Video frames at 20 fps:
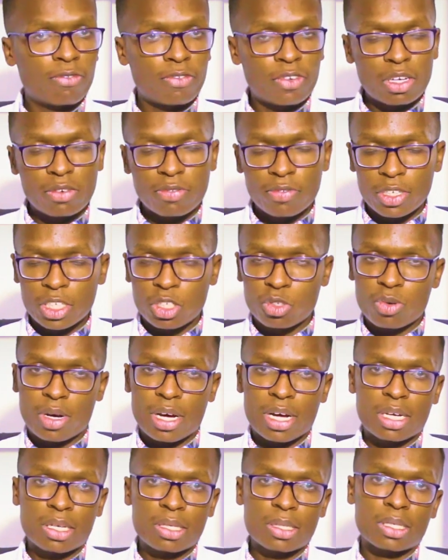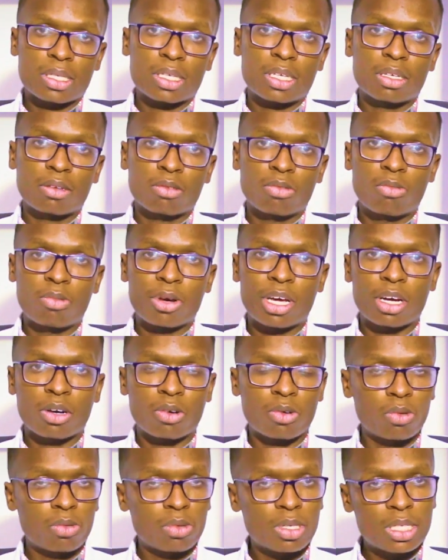Feel free to ask. We
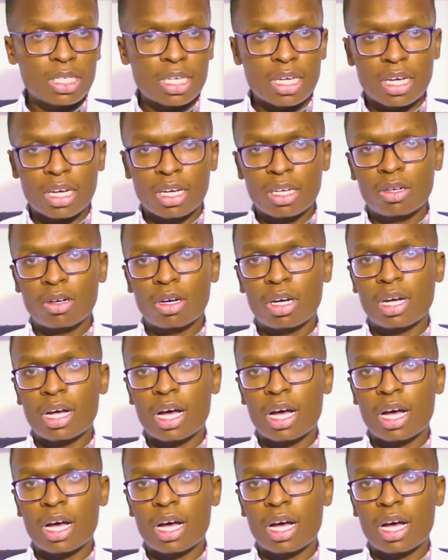are always here.